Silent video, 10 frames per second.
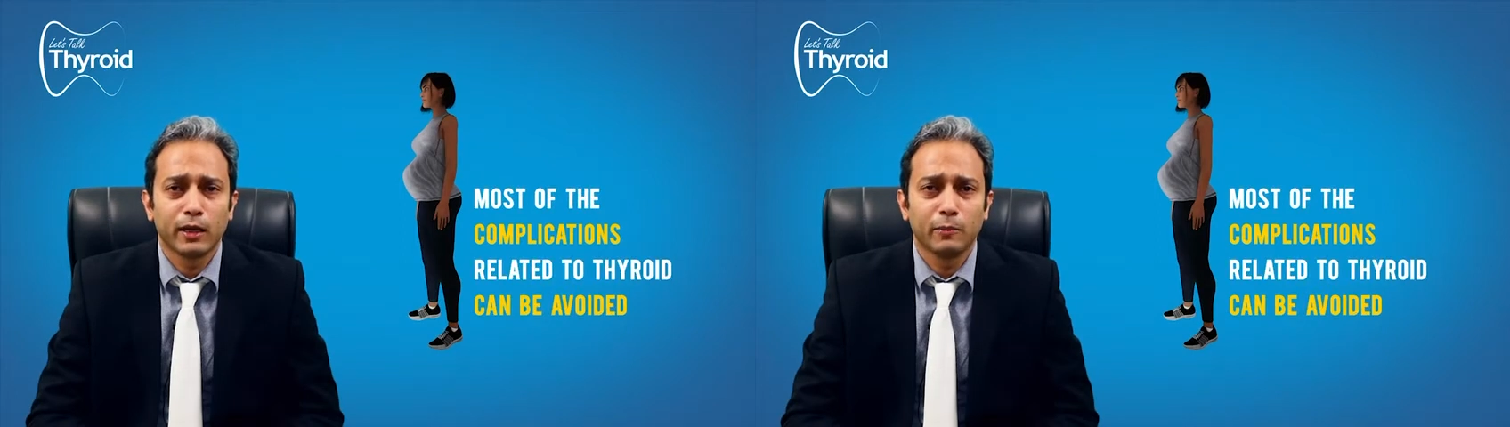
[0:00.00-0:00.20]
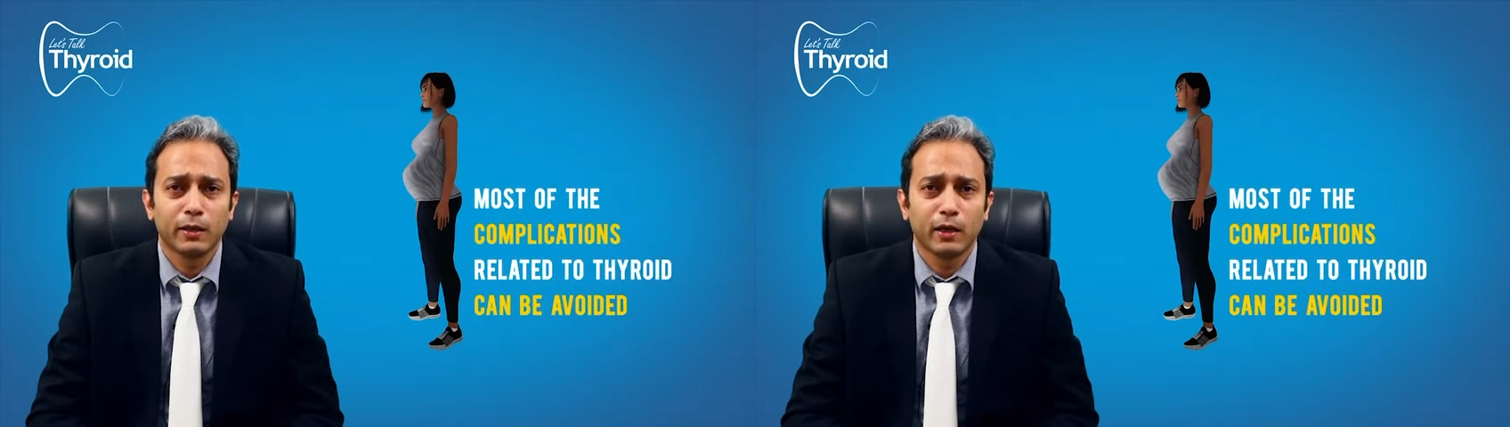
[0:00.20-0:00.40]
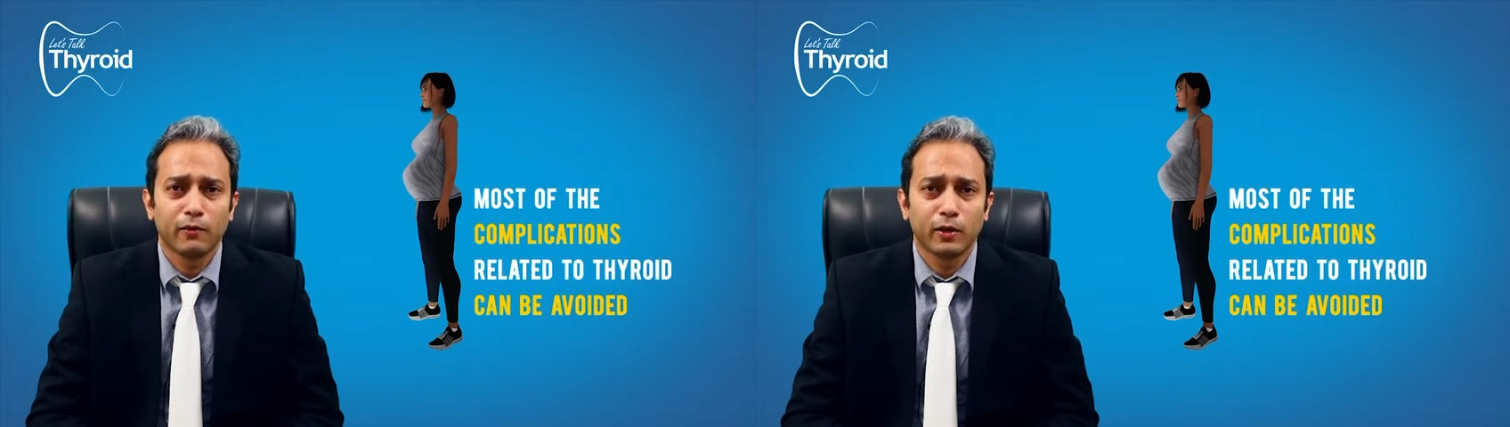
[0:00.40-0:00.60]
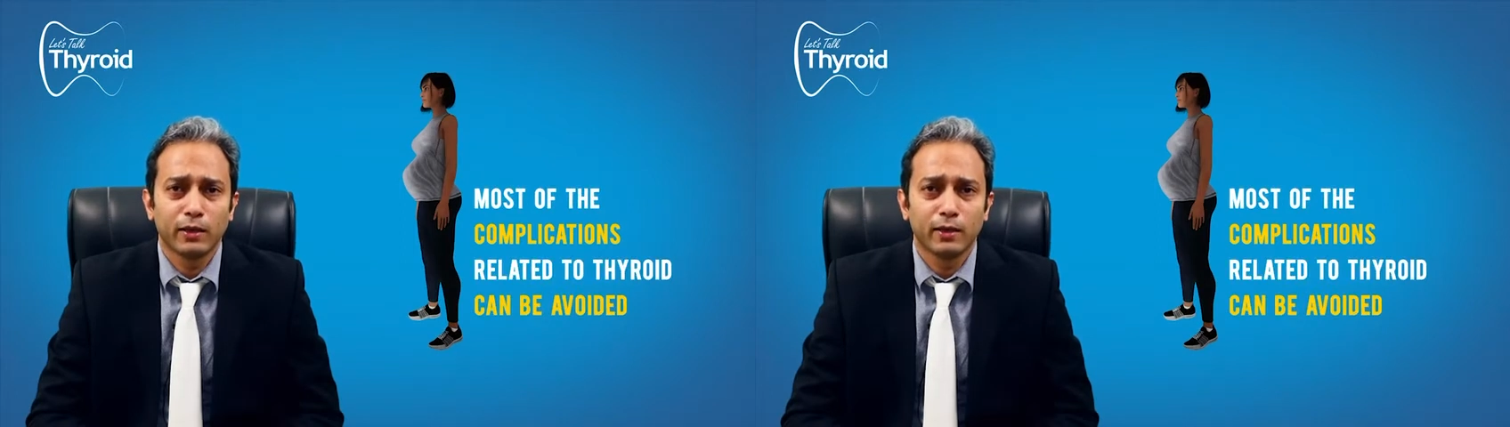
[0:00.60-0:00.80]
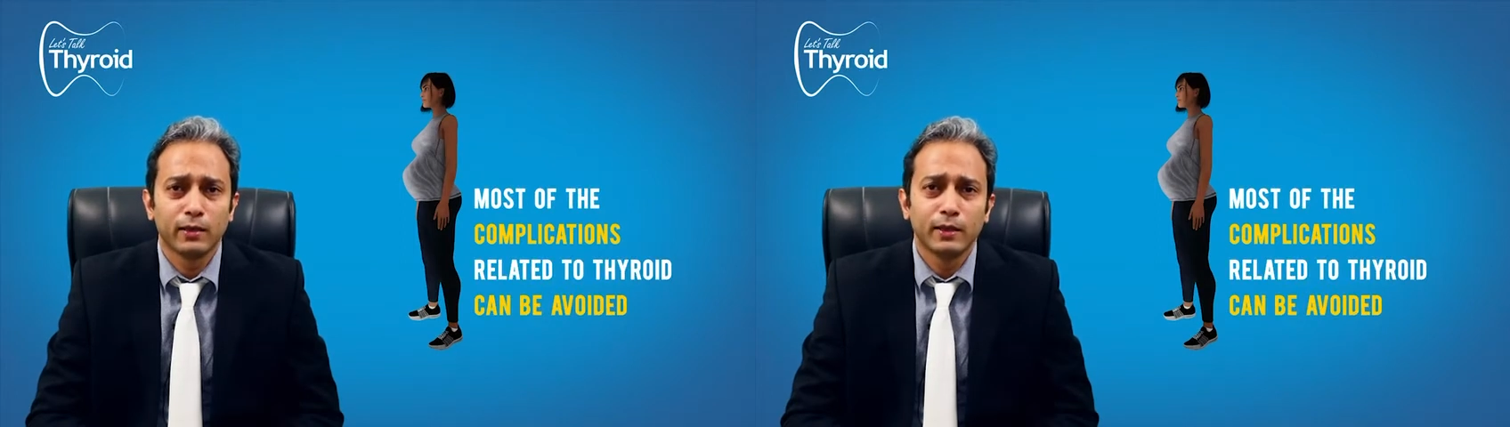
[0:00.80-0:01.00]
can be
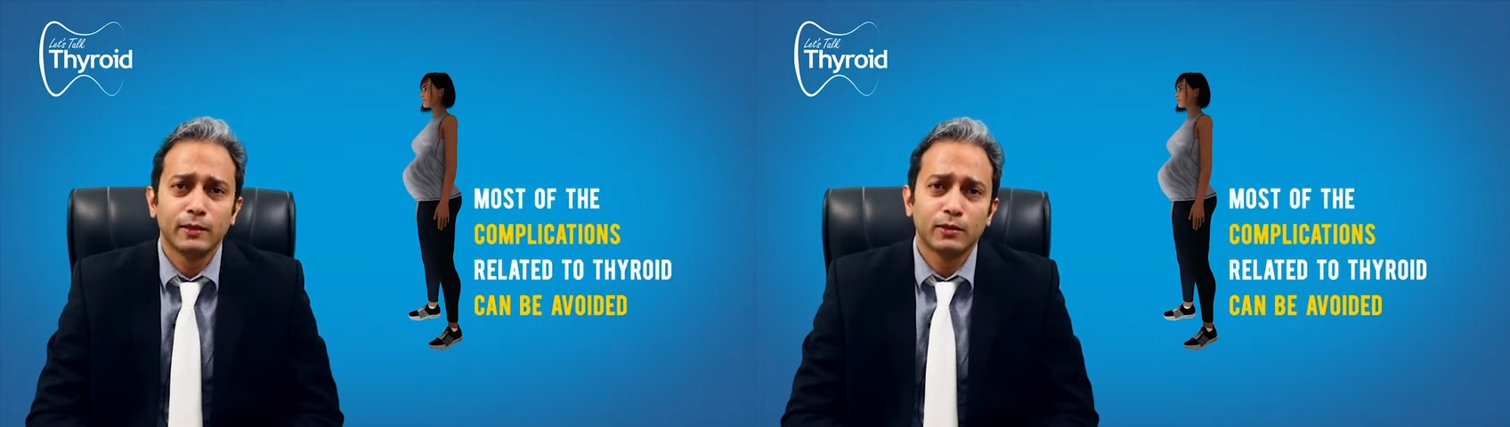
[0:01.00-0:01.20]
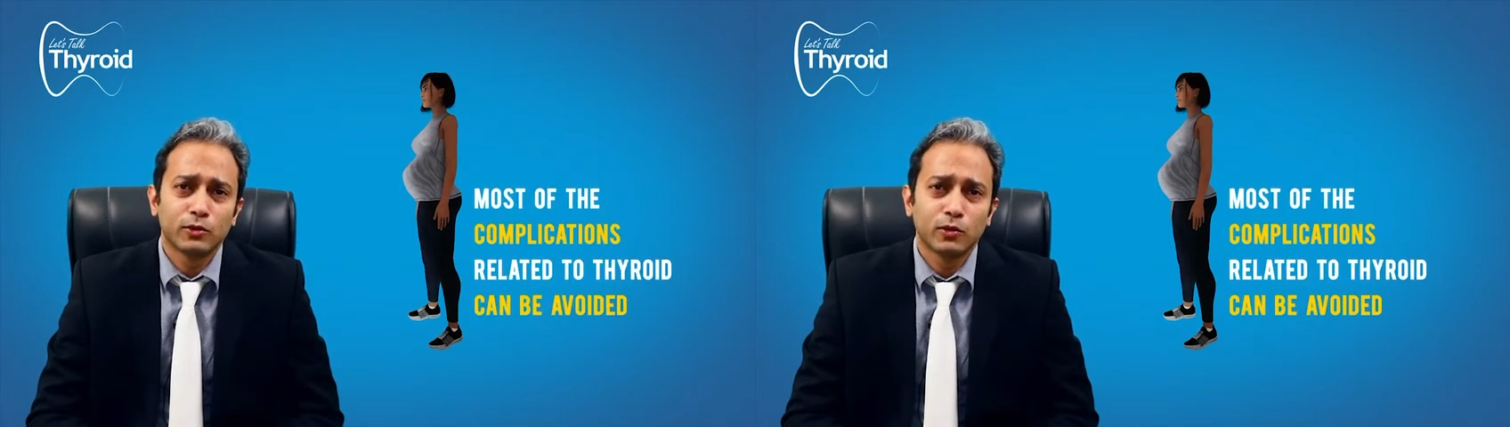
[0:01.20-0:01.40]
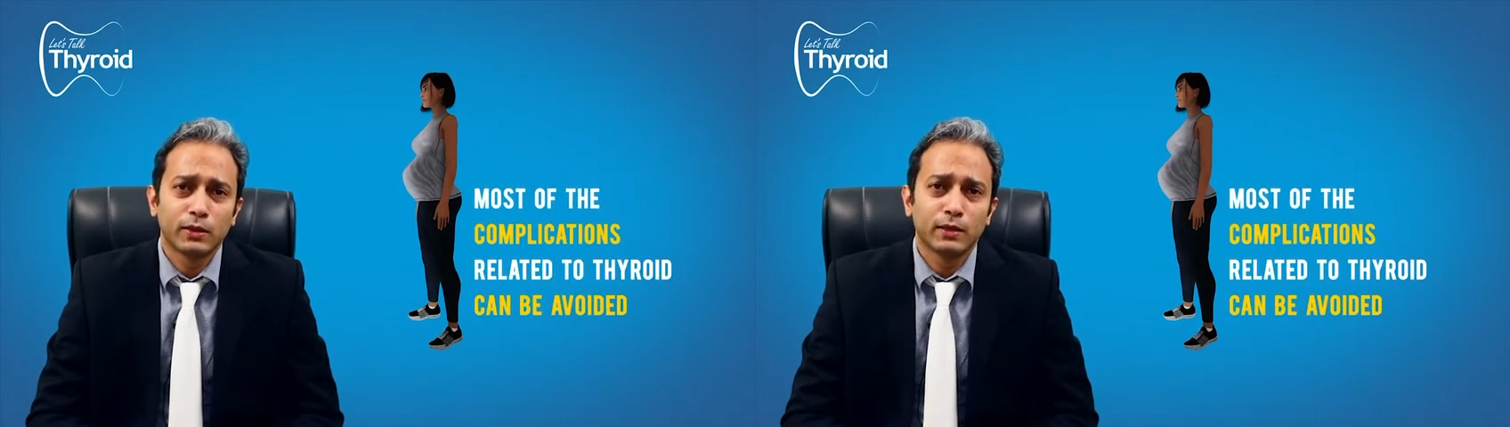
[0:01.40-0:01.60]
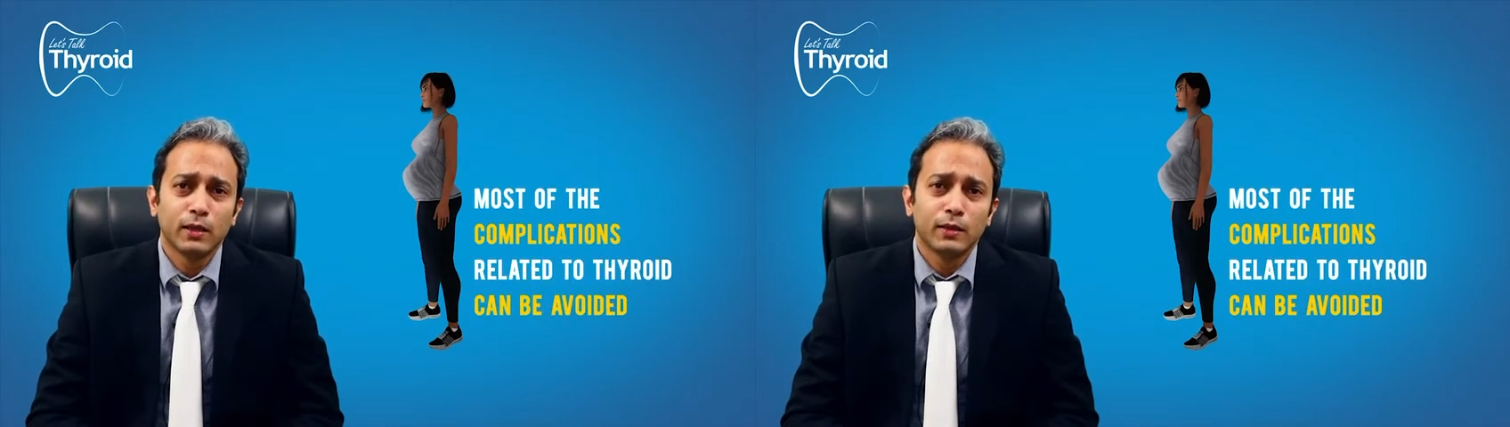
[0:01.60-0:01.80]
avoided. So the